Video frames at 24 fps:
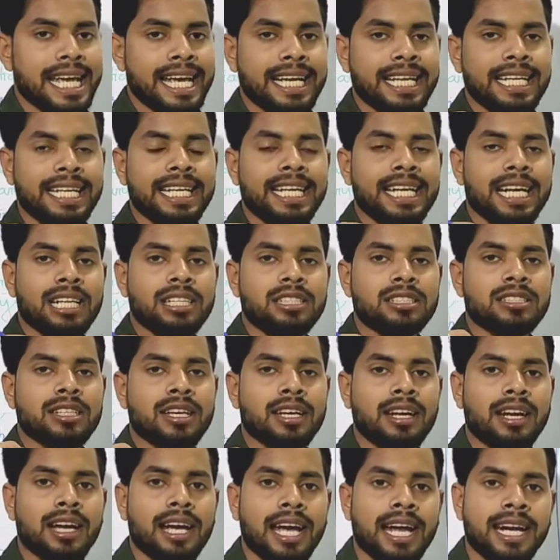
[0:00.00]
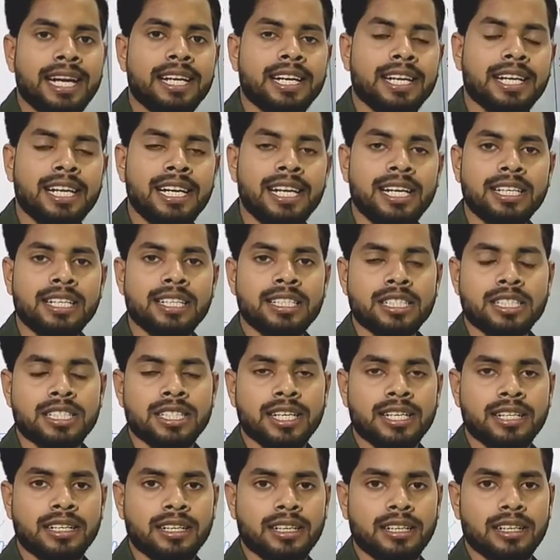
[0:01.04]
agriculture and related
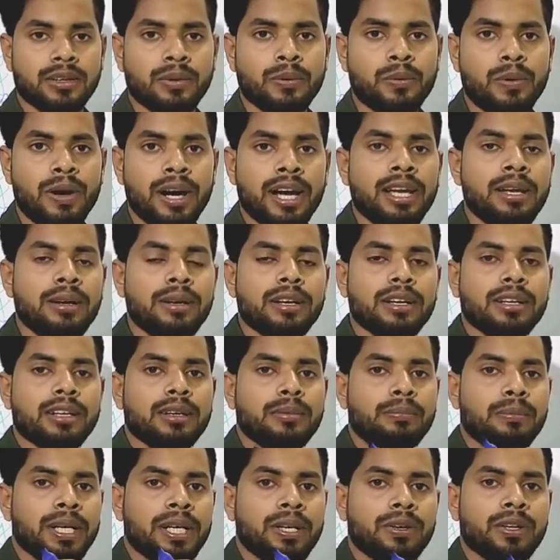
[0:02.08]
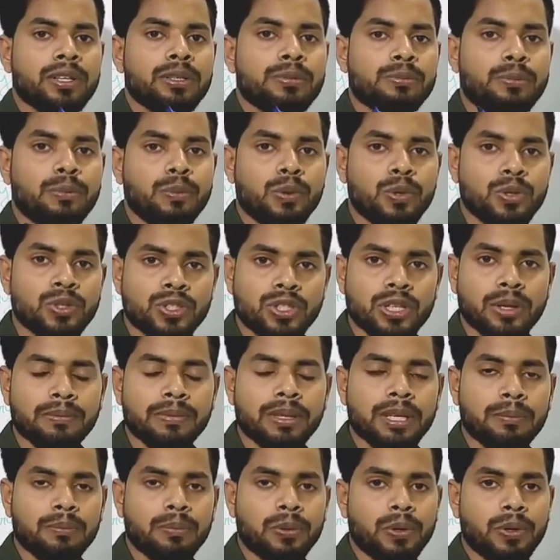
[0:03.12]
sector. Why? Because most of
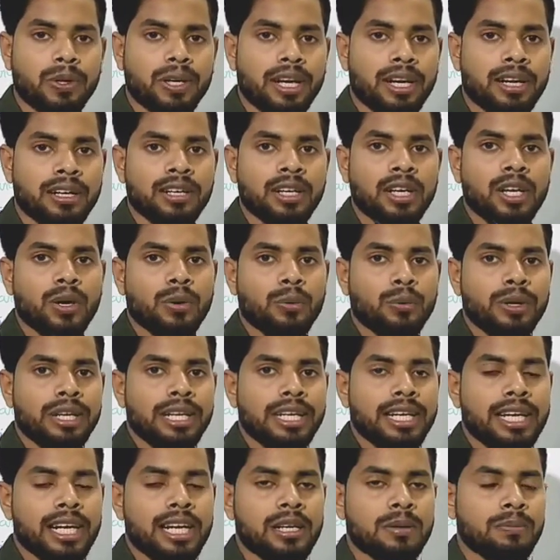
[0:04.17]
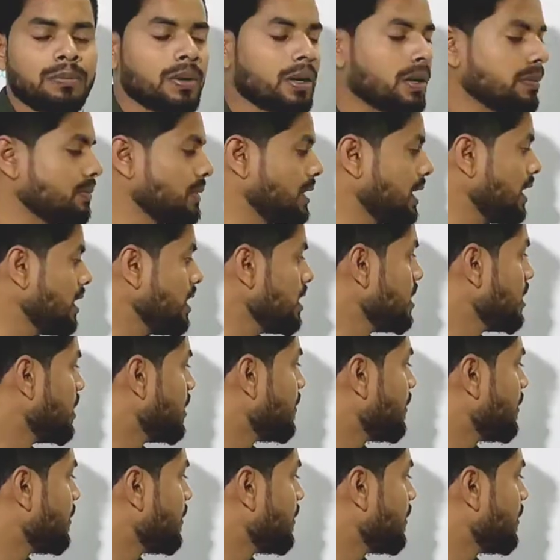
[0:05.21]
the product we get from the